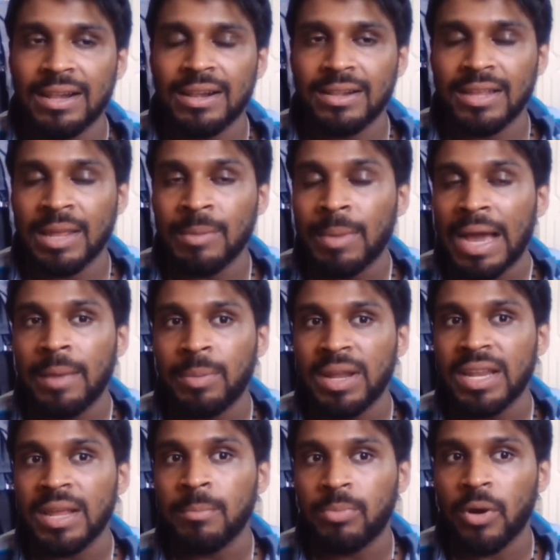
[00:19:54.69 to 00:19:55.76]
in my
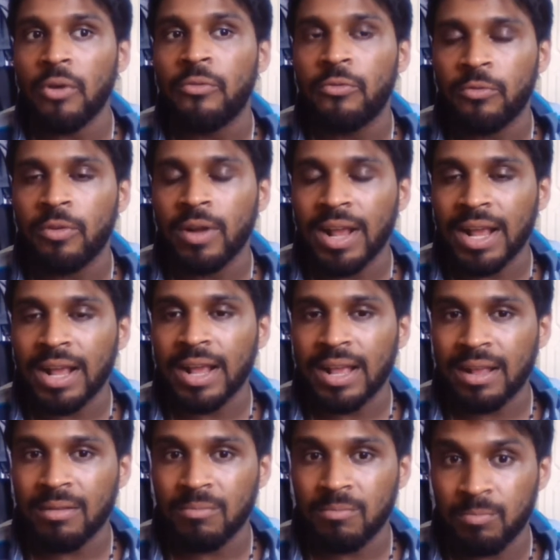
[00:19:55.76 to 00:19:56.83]
opinion, both
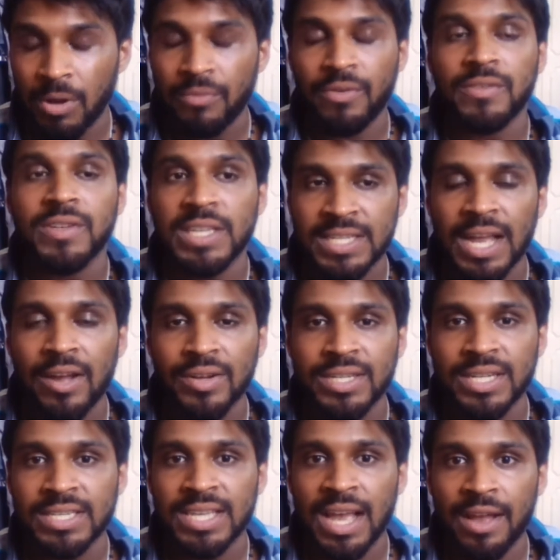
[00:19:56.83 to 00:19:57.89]
of these
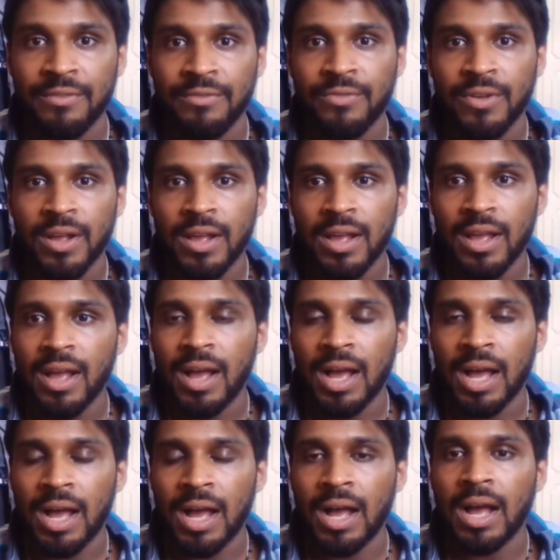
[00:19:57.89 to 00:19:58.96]
characters have
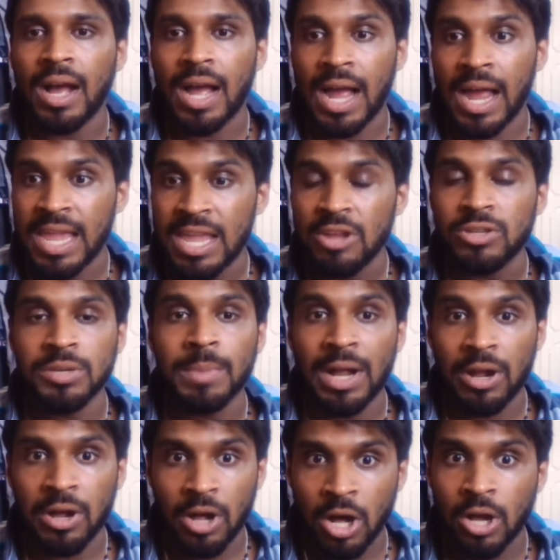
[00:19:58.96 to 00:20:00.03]
a huge
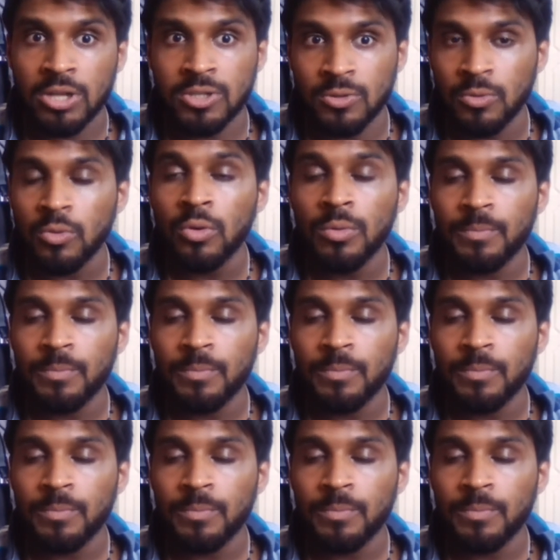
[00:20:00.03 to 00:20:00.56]
amount of arsenal